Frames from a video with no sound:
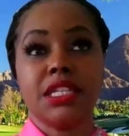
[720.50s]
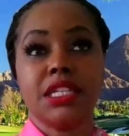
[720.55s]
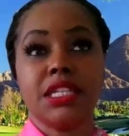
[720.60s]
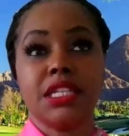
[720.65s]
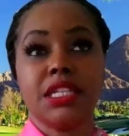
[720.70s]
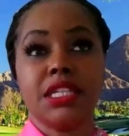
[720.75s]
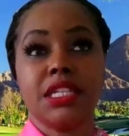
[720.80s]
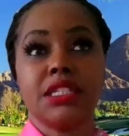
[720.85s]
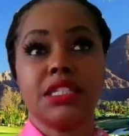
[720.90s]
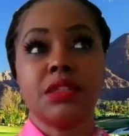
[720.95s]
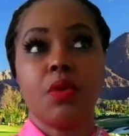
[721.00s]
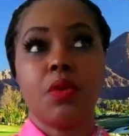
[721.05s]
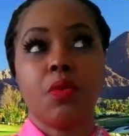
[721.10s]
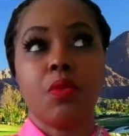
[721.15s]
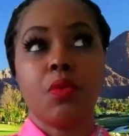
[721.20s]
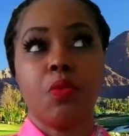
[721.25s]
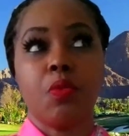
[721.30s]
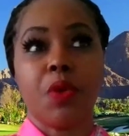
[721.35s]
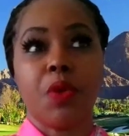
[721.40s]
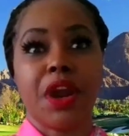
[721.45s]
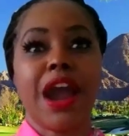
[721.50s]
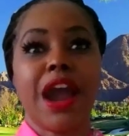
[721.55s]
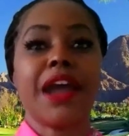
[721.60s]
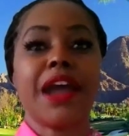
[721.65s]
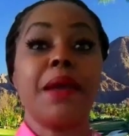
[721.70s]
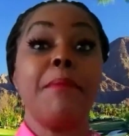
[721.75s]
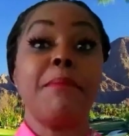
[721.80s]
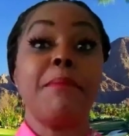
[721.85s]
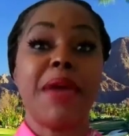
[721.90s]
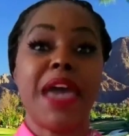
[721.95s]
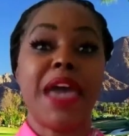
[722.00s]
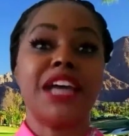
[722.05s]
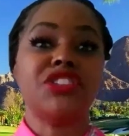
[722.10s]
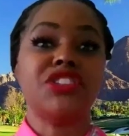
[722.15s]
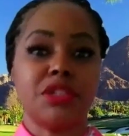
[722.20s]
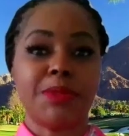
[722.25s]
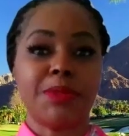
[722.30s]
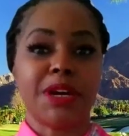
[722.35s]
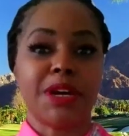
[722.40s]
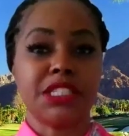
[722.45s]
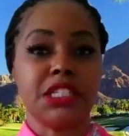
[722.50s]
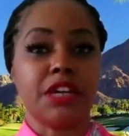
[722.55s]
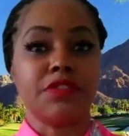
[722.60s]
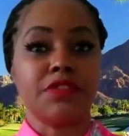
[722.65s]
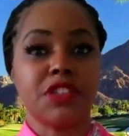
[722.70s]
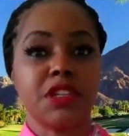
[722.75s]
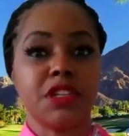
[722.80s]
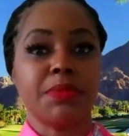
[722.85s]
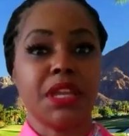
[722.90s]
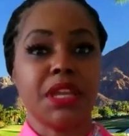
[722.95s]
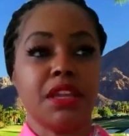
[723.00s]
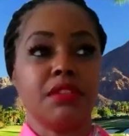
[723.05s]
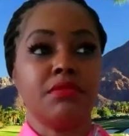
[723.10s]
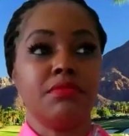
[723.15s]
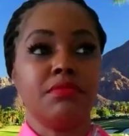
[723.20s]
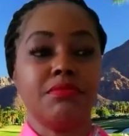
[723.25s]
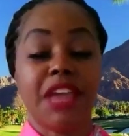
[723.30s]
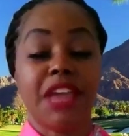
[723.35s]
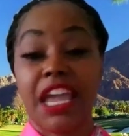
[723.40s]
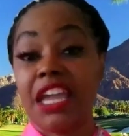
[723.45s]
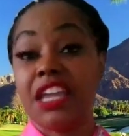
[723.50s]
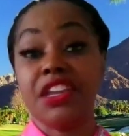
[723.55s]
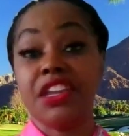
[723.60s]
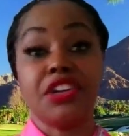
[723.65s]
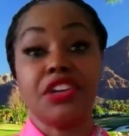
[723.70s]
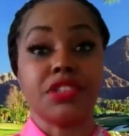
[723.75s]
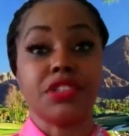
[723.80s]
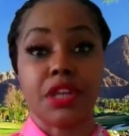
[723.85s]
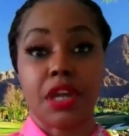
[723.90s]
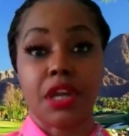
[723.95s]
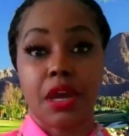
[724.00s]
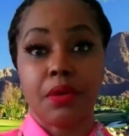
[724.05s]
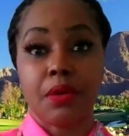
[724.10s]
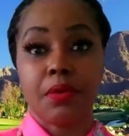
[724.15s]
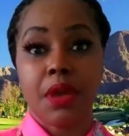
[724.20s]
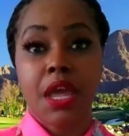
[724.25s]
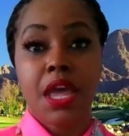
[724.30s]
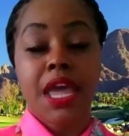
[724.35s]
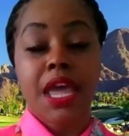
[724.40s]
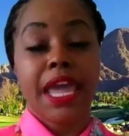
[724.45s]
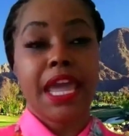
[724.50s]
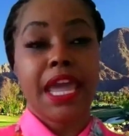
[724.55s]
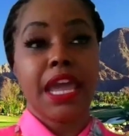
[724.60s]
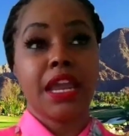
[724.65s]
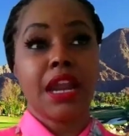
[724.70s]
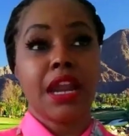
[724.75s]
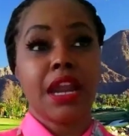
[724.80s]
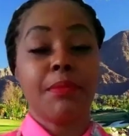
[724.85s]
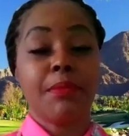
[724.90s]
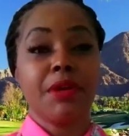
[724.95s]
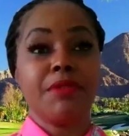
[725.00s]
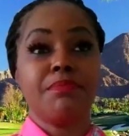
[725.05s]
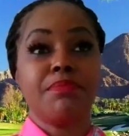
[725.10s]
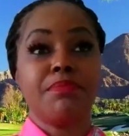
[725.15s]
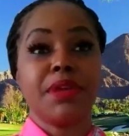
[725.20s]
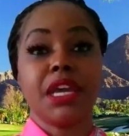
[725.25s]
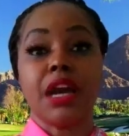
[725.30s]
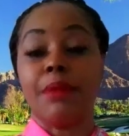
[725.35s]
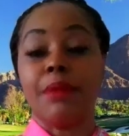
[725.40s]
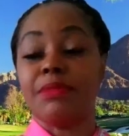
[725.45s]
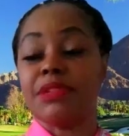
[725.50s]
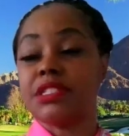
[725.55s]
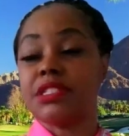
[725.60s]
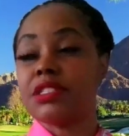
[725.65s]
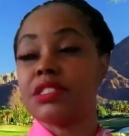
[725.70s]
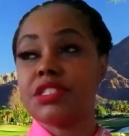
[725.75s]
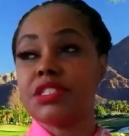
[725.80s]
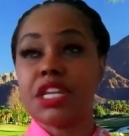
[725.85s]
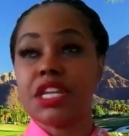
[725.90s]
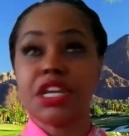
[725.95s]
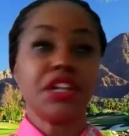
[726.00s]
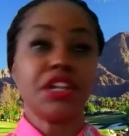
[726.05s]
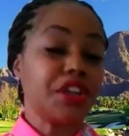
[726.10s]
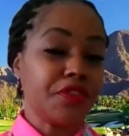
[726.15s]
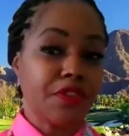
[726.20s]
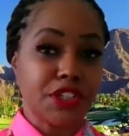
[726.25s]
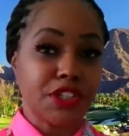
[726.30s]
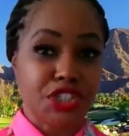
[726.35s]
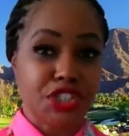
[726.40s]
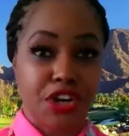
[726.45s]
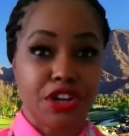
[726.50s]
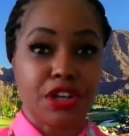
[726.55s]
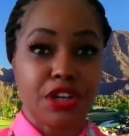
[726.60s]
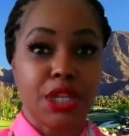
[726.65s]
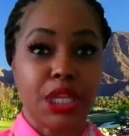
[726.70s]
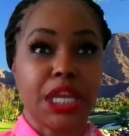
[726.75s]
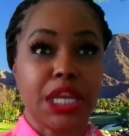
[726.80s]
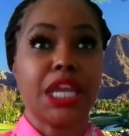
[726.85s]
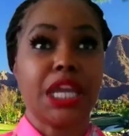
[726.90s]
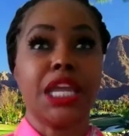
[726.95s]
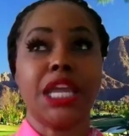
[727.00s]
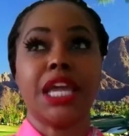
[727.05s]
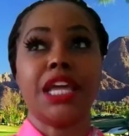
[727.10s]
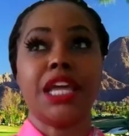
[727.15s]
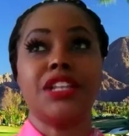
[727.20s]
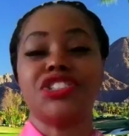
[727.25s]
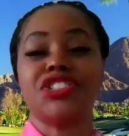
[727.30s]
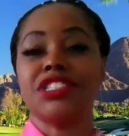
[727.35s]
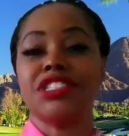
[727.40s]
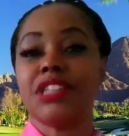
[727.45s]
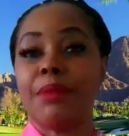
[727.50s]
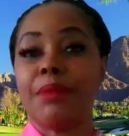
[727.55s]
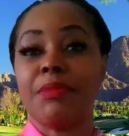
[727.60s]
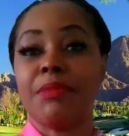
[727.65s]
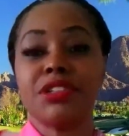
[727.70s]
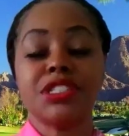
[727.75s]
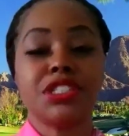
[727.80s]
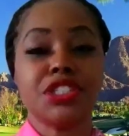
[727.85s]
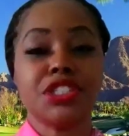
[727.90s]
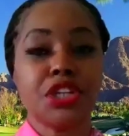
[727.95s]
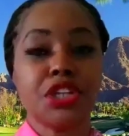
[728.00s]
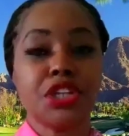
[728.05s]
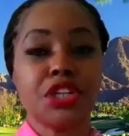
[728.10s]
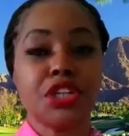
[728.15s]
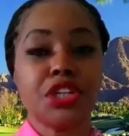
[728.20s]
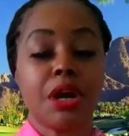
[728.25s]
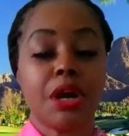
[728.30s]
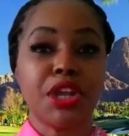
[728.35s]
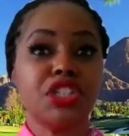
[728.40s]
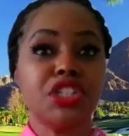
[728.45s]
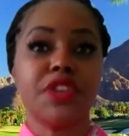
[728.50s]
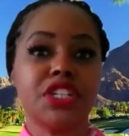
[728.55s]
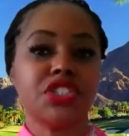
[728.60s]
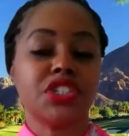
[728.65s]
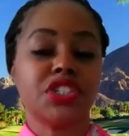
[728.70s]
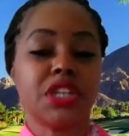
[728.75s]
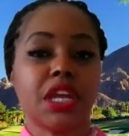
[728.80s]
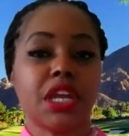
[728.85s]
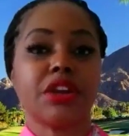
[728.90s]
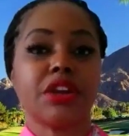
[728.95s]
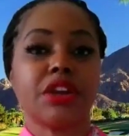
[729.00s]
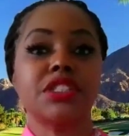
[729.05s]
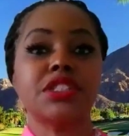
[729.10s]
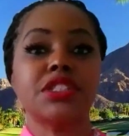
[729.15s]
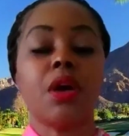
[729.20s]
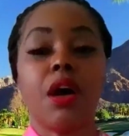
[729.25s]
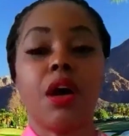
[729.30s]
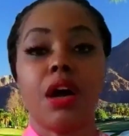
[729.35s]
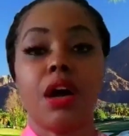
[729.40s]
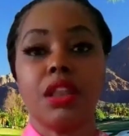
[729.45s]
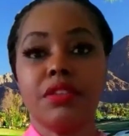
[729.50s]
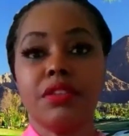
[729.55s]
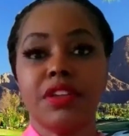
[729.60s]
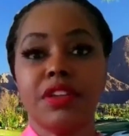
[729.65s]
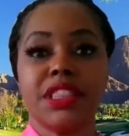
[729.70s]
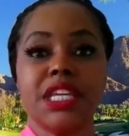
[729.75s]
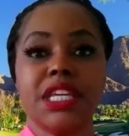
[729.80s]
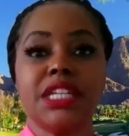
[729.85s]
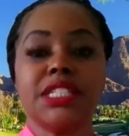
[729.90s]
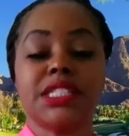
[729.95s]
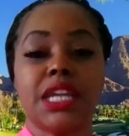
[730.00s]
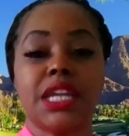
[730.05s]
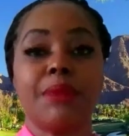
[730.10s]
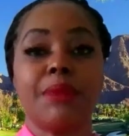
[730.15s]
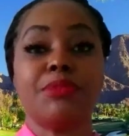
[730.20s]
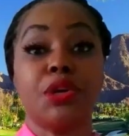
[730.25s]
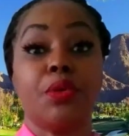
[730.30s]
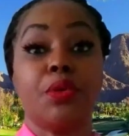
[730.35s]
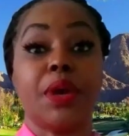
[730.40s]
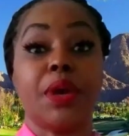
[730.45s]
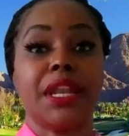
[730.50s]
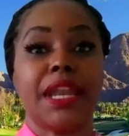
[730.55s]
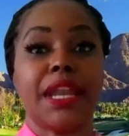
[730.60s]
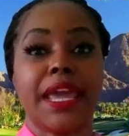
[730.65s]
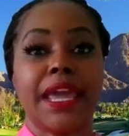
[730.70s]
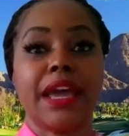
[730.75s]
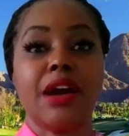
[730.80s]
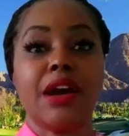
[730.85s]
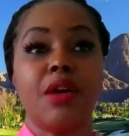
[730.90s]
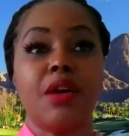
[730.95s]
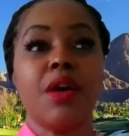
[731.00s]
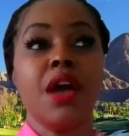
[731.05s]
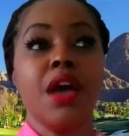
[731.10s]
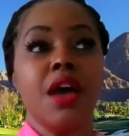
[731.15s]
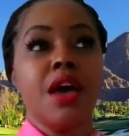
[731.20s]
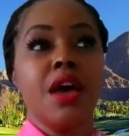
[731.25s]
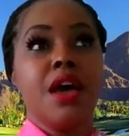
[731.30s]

is where I imagined myself to be eight years ago. And I'm a big, I'm a stickler for journaling and just, I'm a, I'm a huge visionary. So all of the things that I'm doing now,